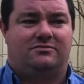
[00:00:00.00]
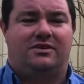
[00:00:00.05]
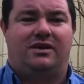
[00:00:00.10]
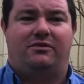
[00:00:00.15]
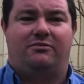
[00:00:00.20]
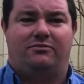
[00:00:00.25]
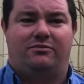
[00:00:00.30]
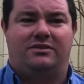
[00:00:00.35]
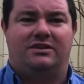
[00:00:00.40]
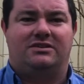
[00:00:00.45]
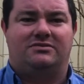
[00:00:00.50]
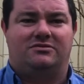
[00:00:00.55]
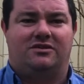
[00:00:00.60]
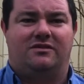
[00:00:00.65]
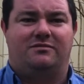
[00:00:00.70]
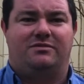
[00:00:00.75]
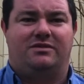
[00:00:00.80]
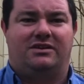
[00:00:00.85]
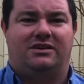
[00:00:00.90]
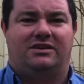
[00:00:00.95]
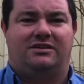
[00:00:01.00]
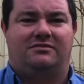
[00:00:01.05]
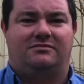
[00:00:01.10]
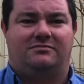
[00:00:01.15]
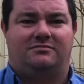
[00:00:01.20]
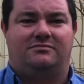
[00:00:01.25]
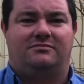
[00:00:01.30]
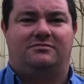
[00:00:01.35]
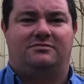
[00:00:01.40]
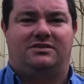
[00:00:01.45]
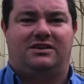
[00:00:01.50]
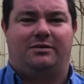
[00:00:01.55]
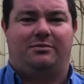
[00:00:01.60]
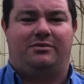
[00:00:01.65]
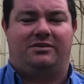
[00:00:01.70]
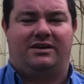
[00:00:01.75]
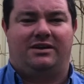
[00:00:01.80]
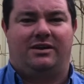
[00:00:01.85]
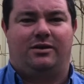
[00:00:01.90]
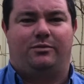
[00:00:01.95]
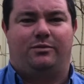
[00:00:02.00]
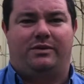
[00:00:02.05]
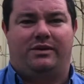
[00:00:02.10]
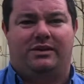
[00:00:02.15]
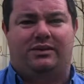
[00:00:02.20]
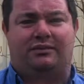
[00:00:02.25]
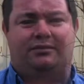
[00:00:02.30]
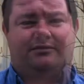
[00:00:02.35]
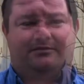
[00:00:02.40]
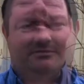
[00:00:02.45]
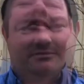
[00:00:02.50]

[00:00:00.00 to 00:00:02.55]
really drove me to come on to NLP.